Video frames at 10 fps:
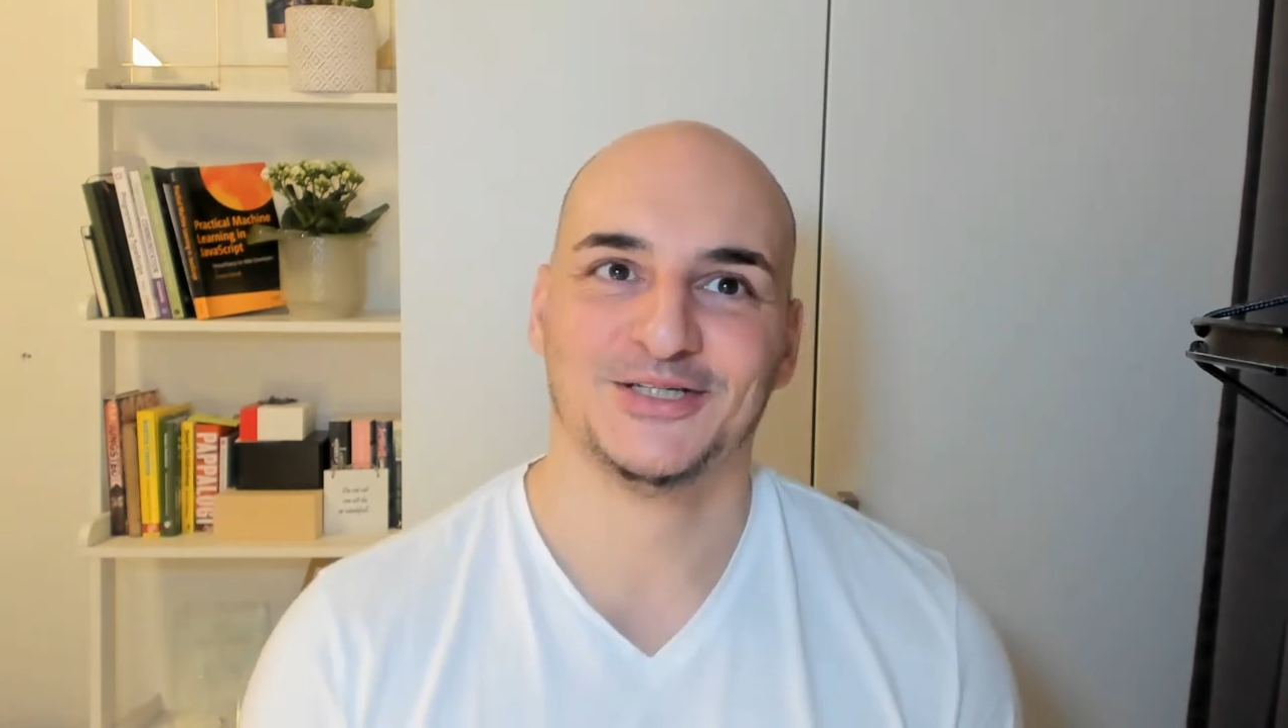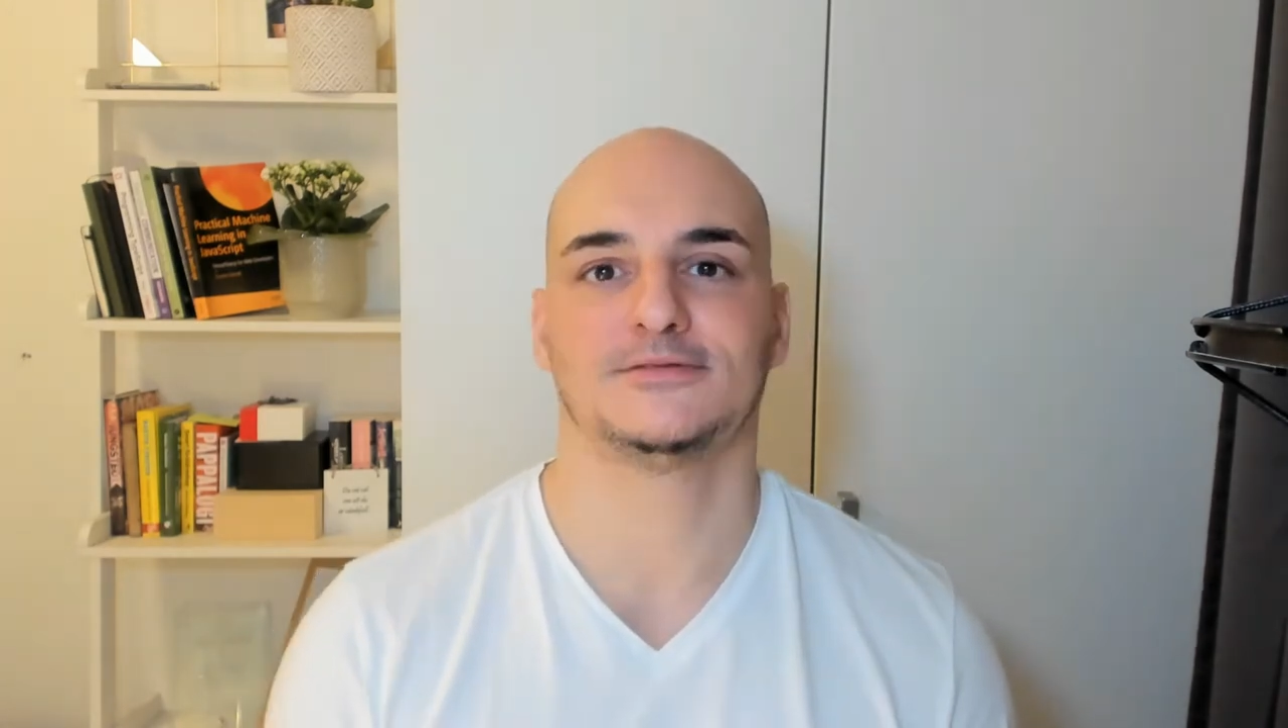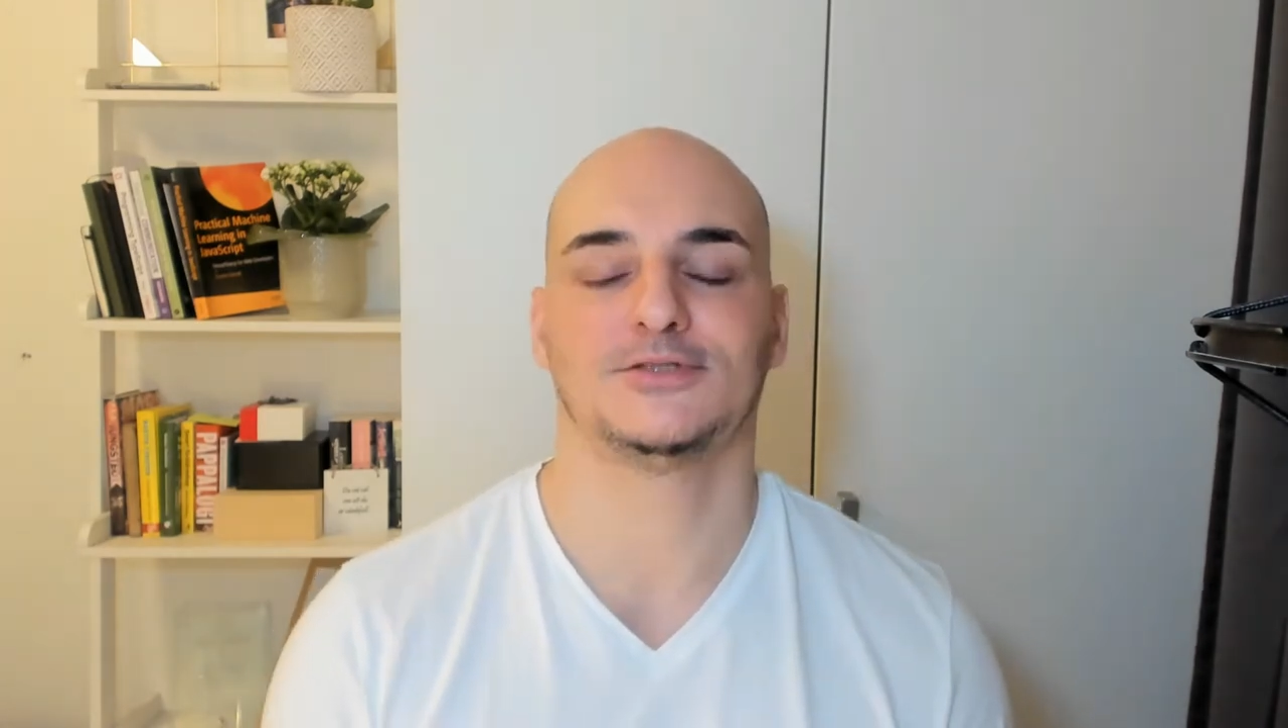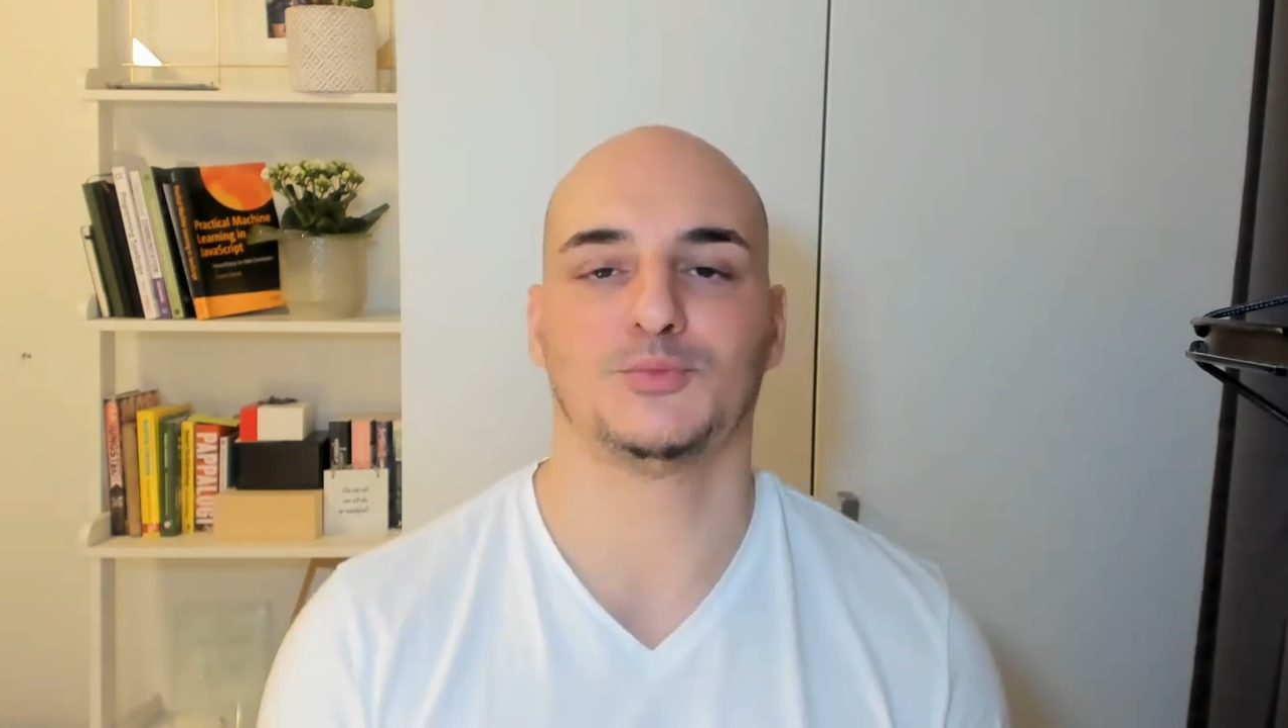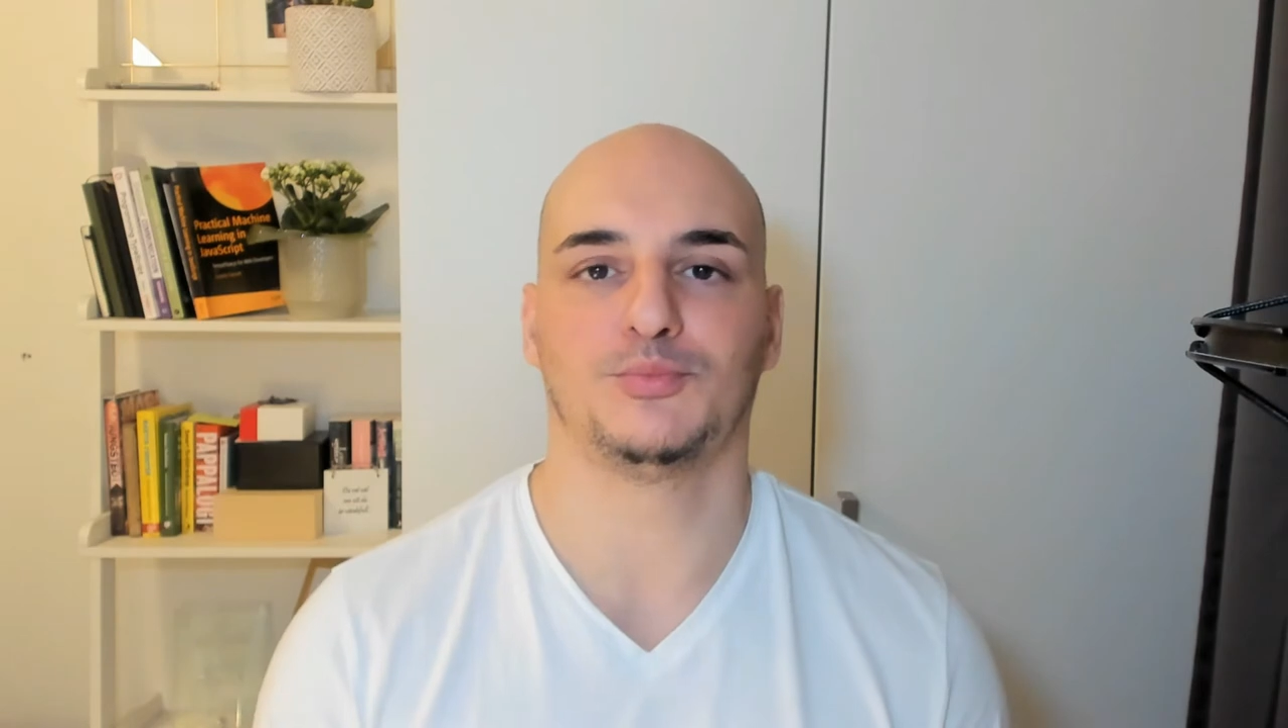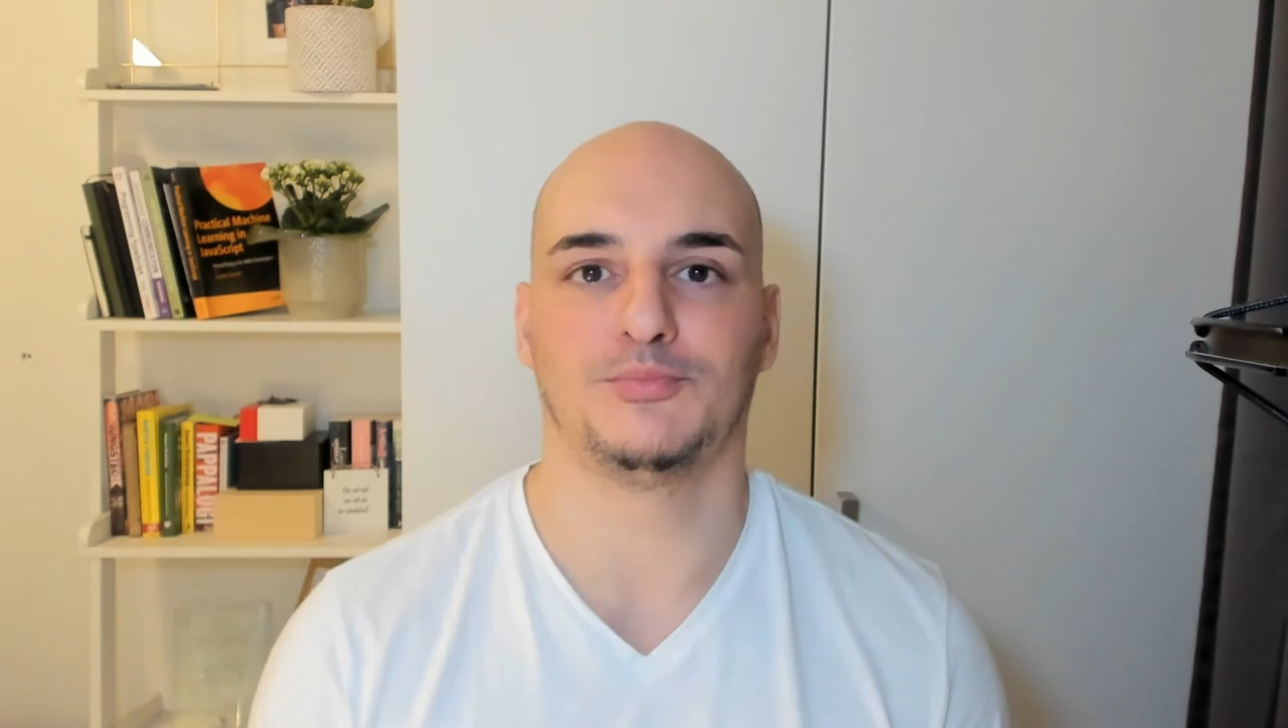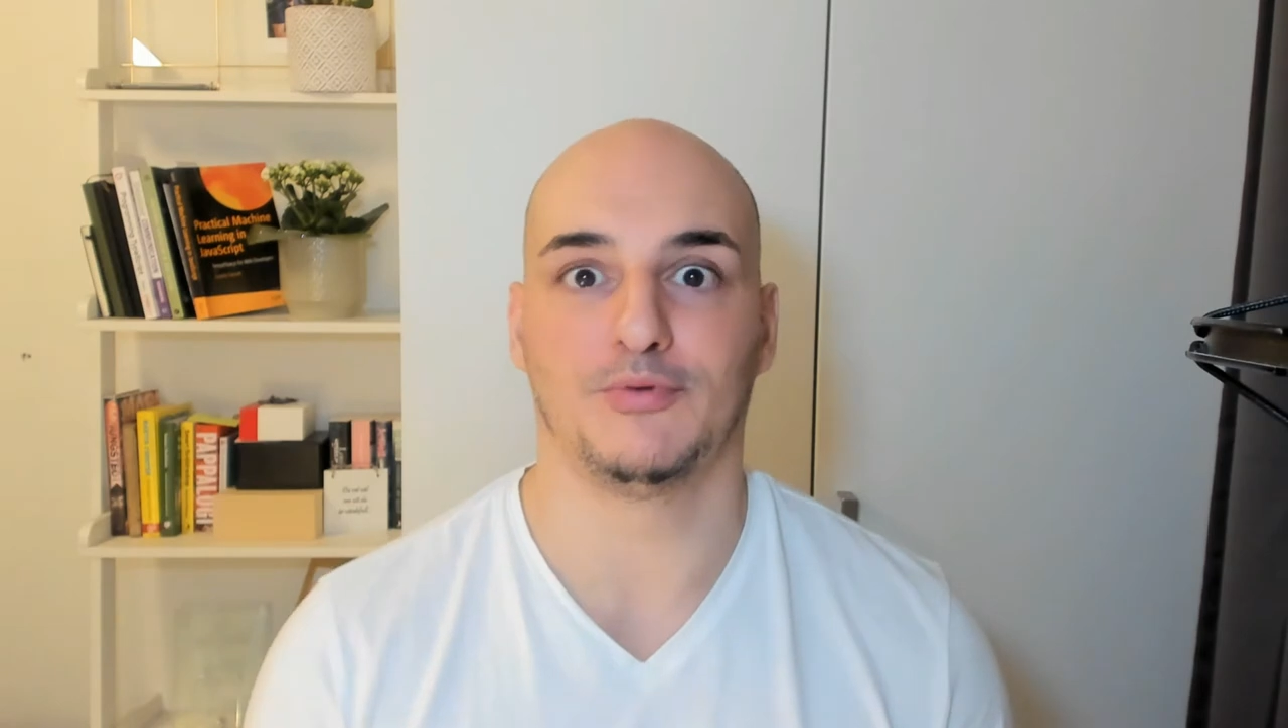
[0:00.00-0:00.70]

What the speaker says: to